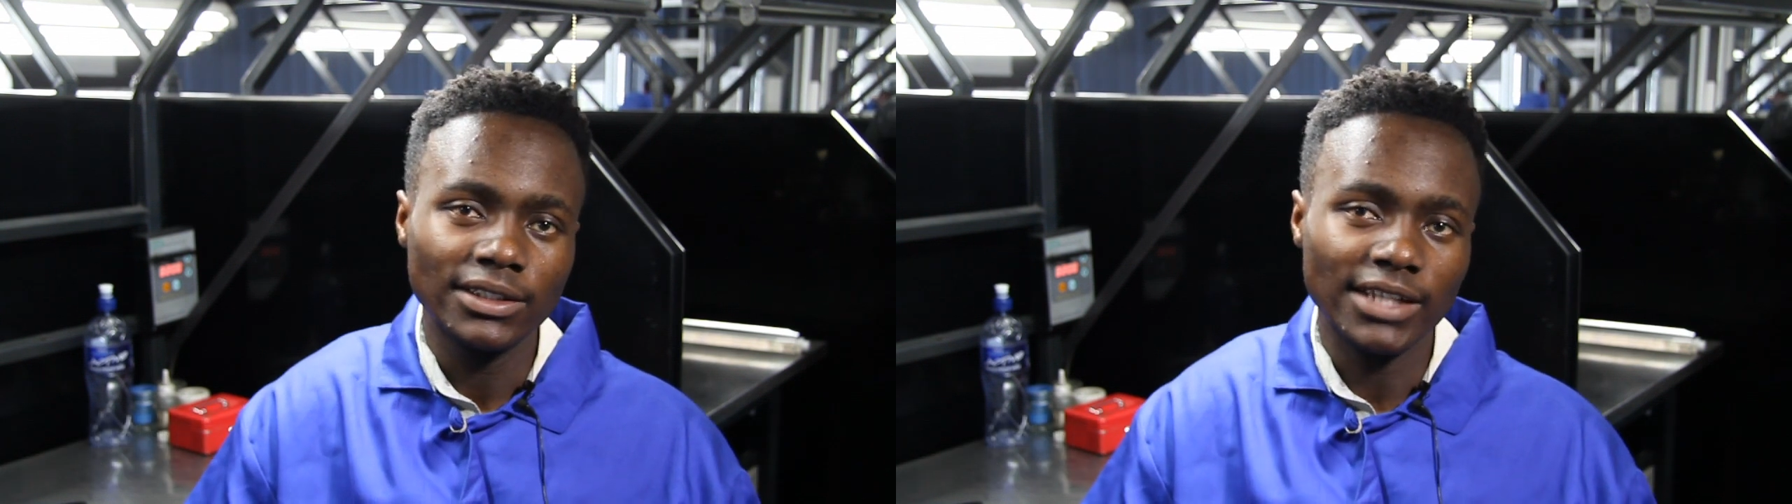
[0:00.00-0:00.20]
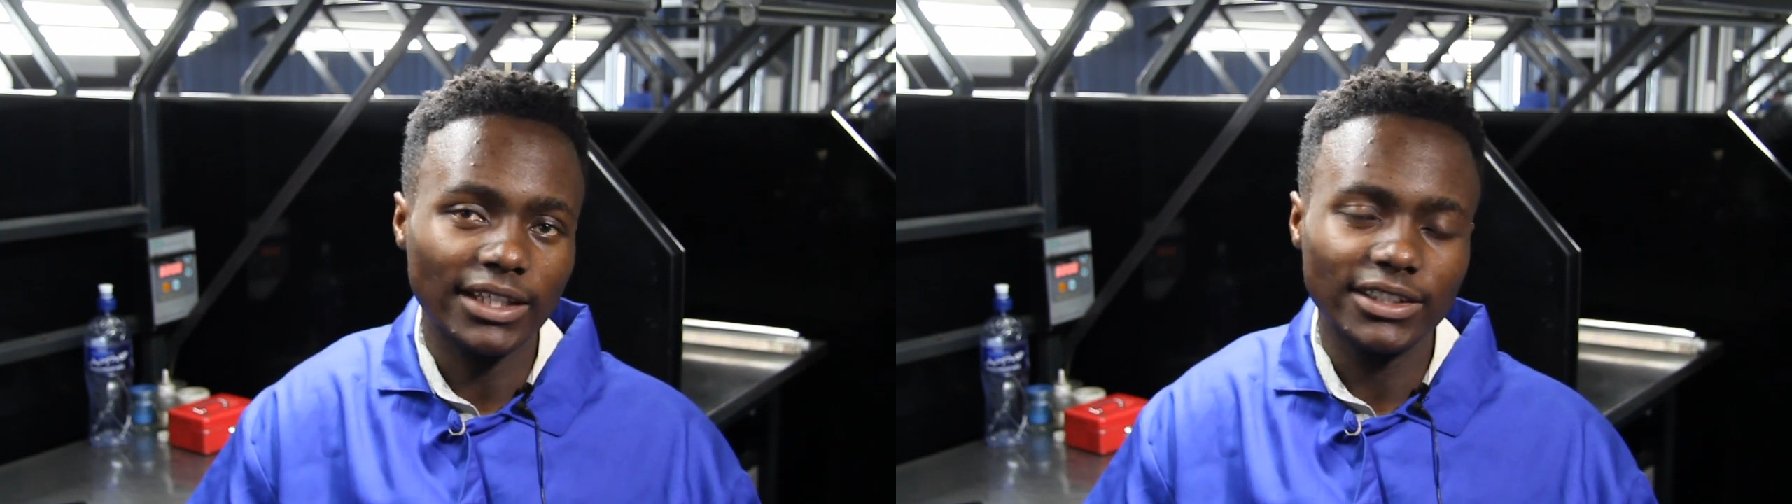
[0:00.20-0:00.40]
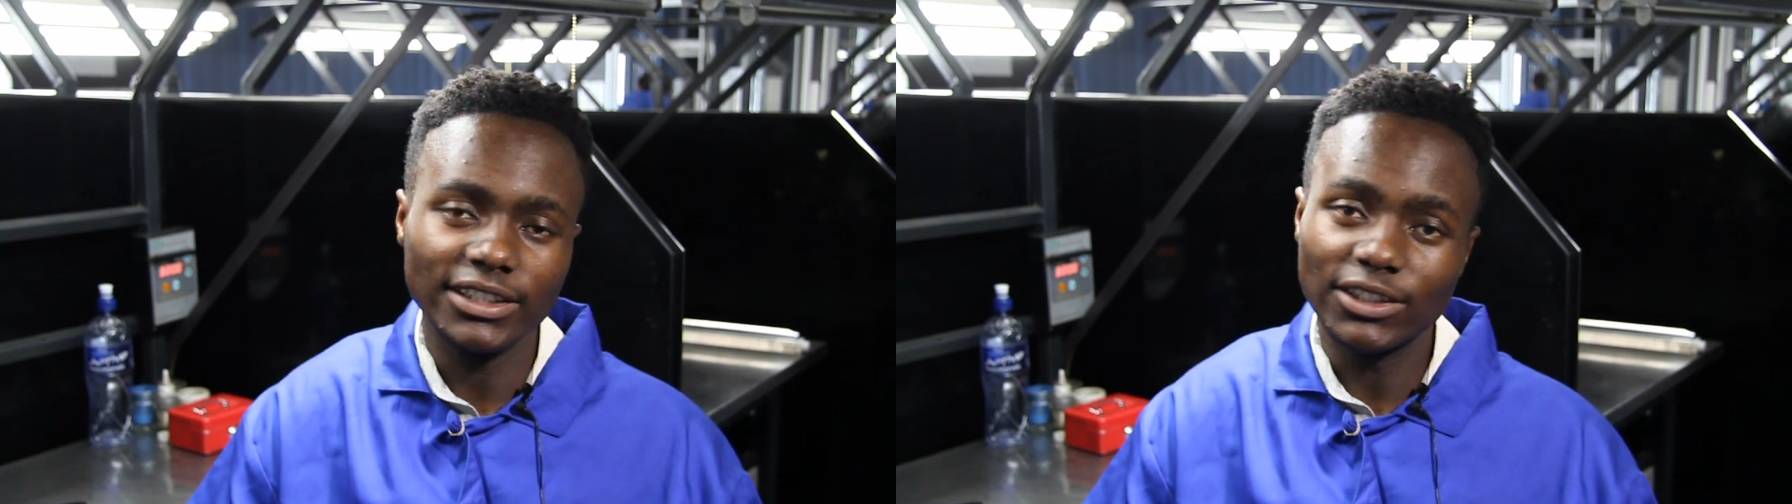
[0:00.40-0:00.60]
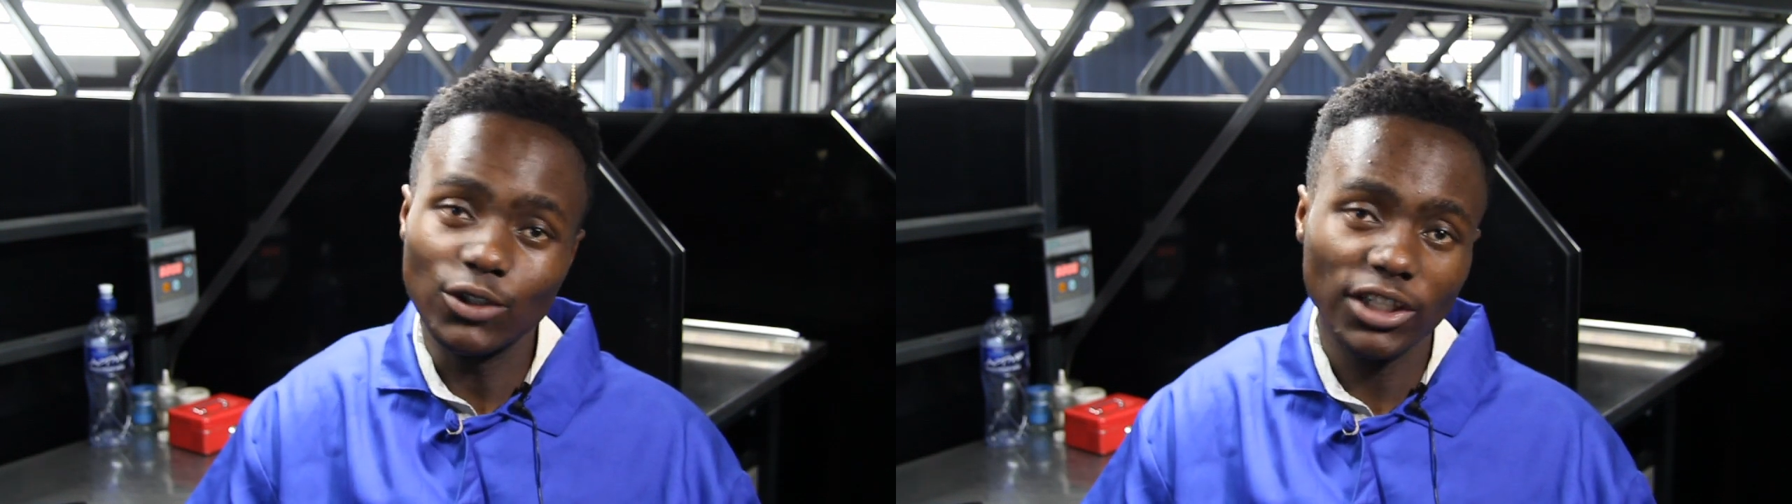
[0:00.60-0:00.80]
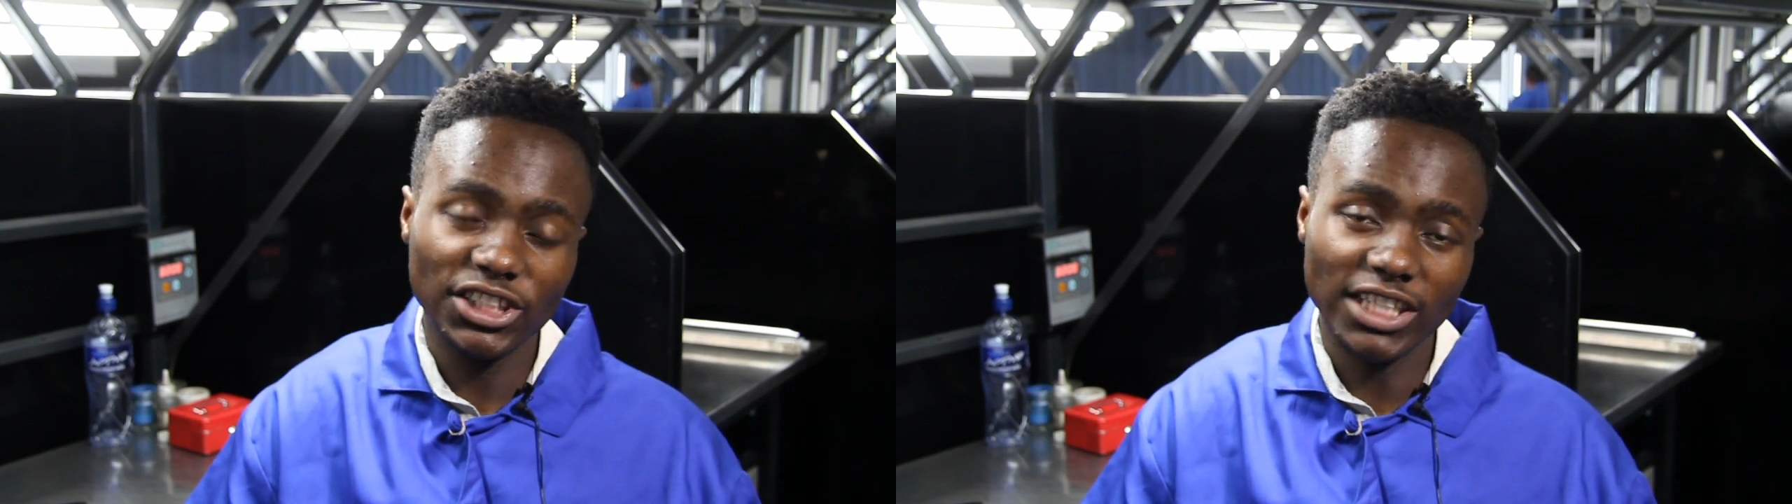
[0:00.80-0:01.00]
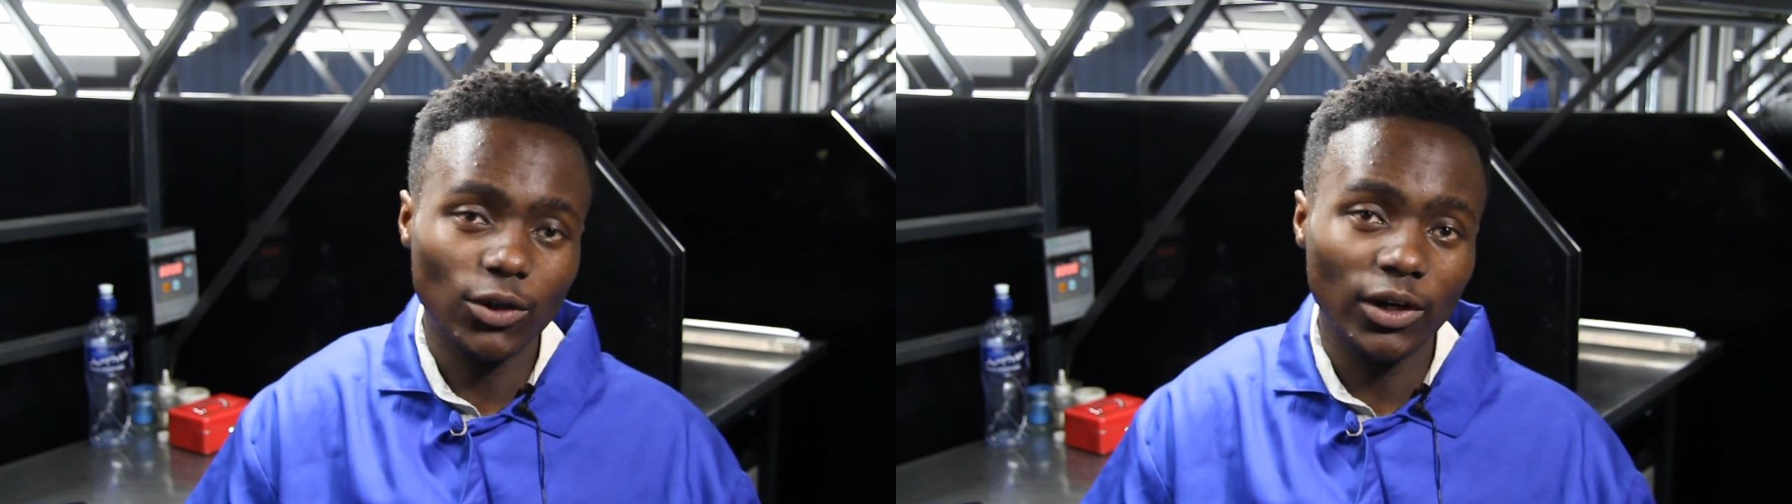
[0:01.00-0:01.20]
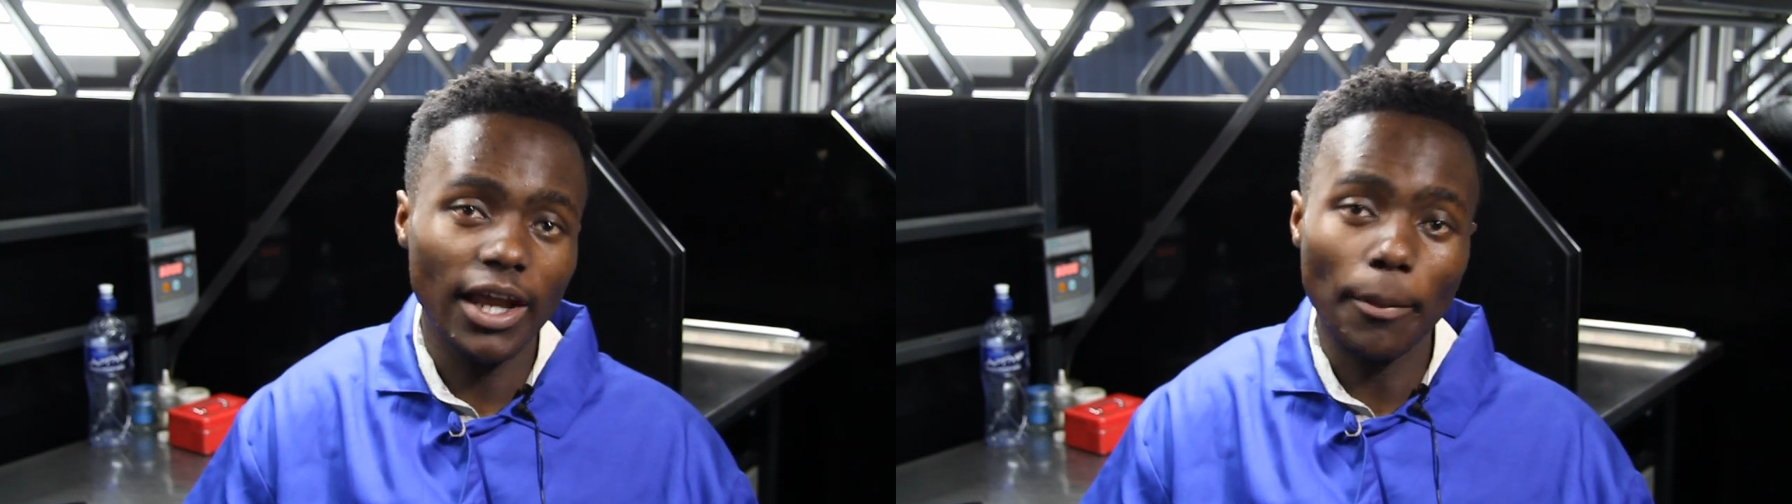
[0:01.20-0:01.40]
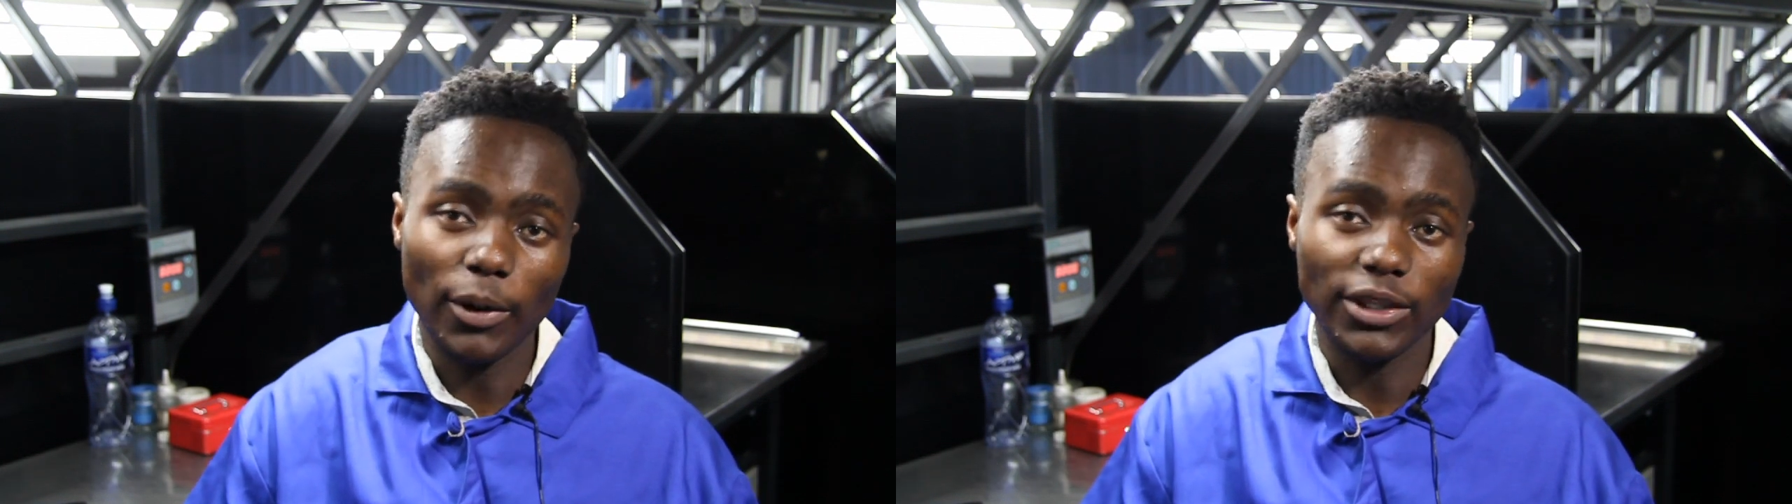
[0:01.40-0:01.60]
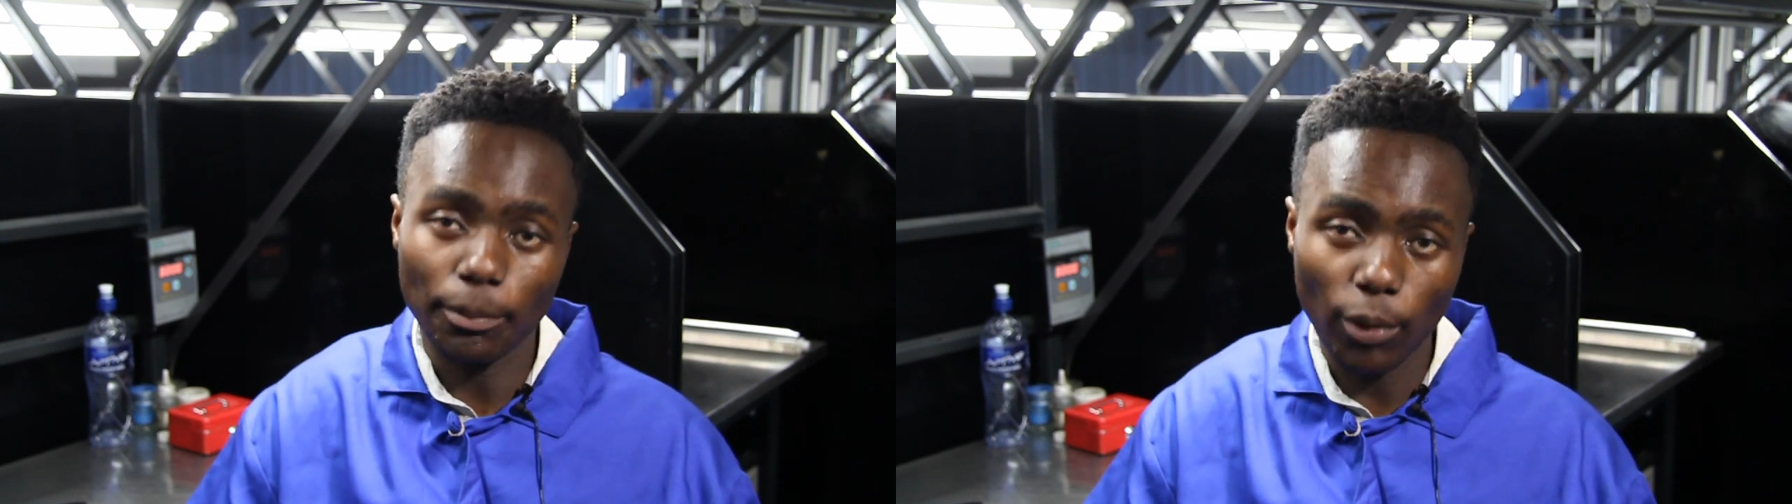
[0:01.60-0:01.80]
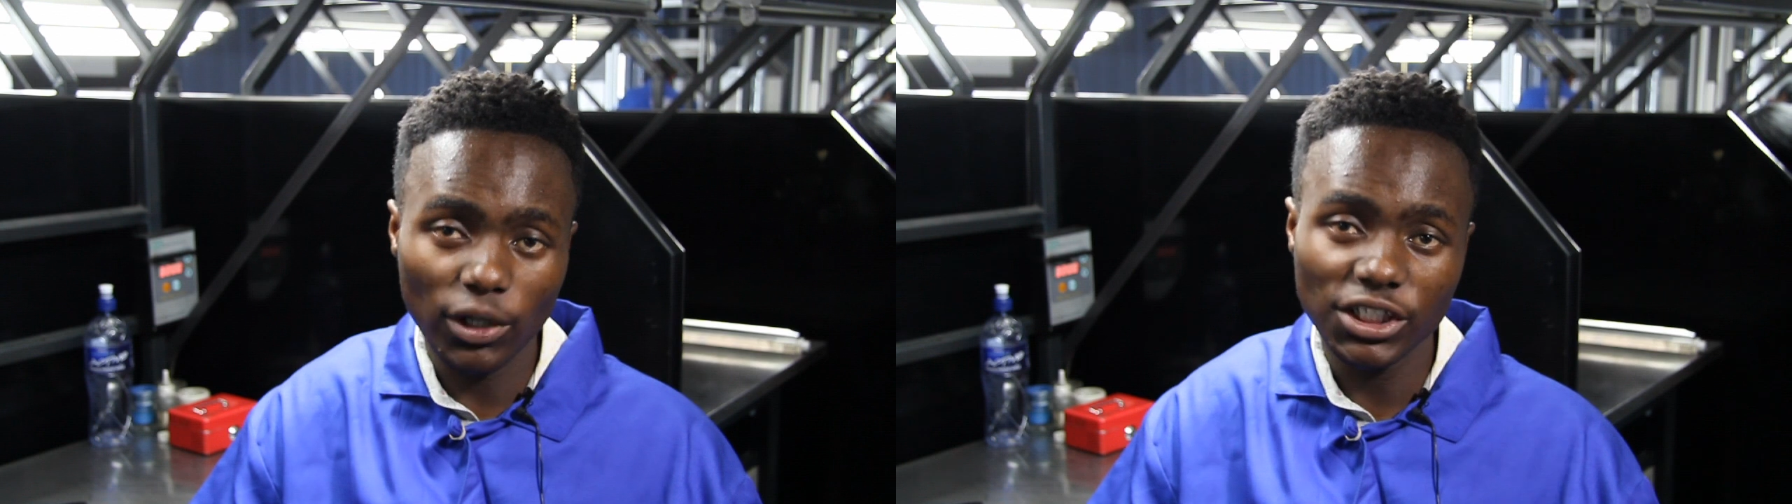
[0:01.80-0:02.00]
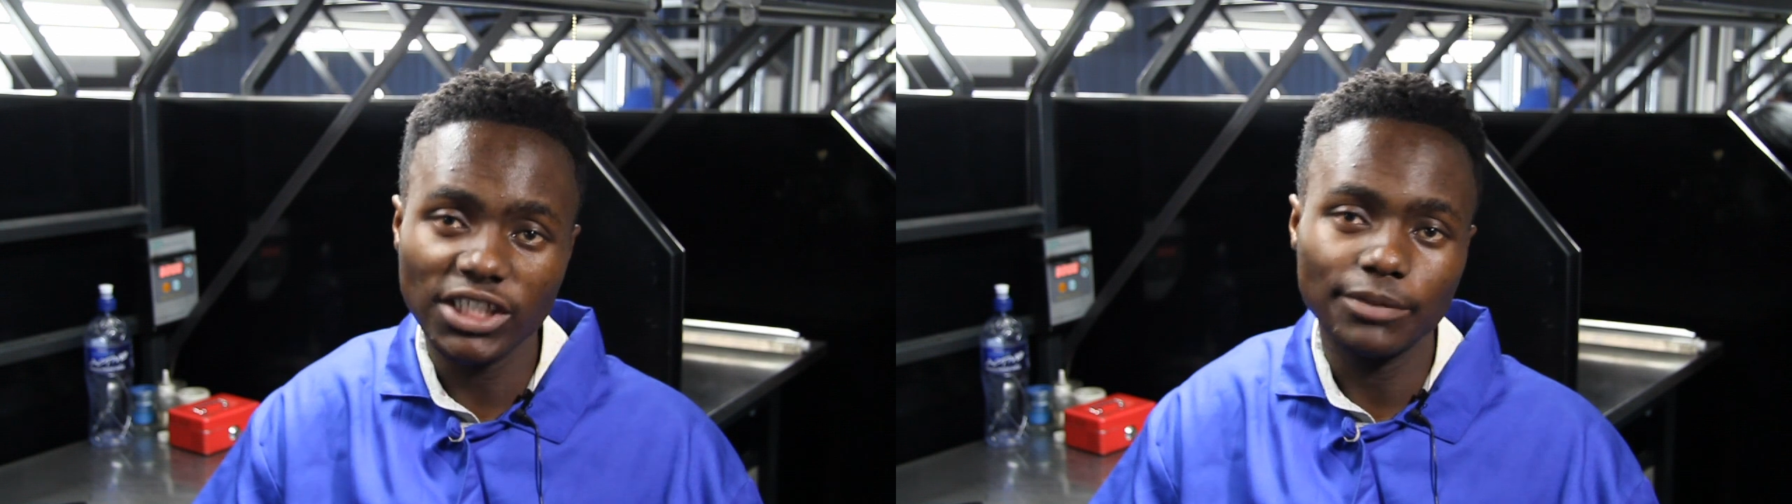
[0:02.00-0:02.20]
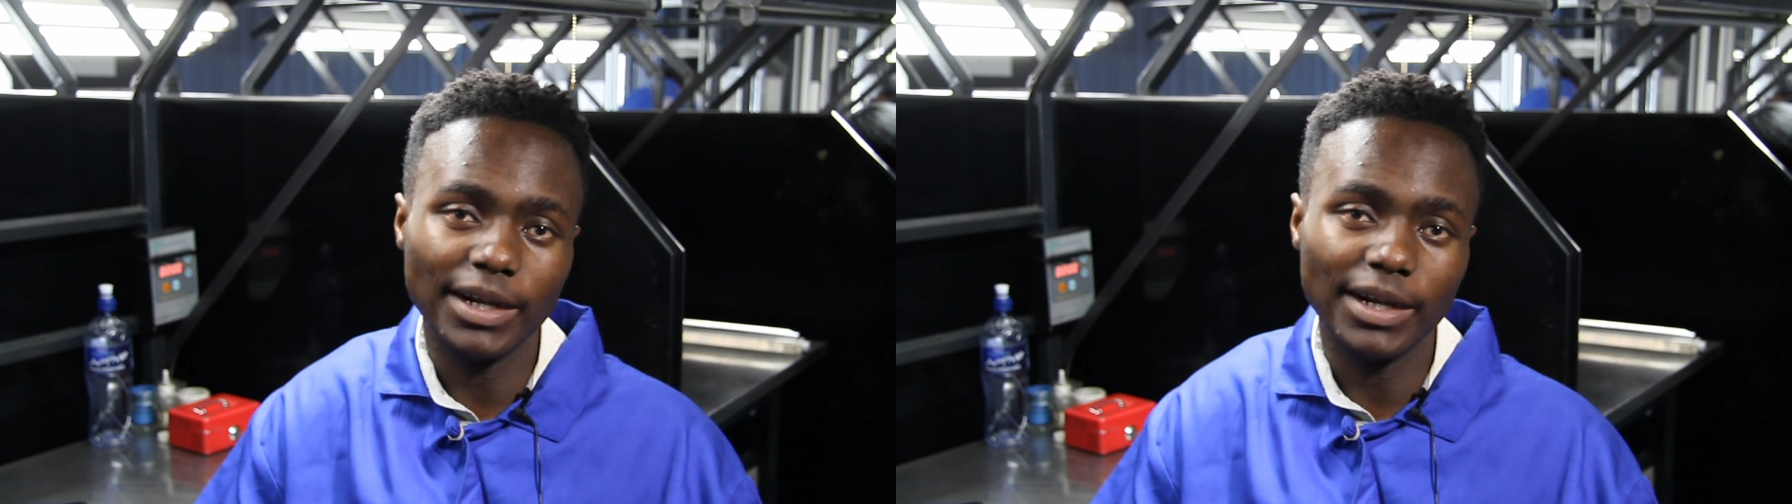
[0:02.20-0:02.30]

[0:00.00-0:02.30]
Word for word: That it's not just only about the polishing,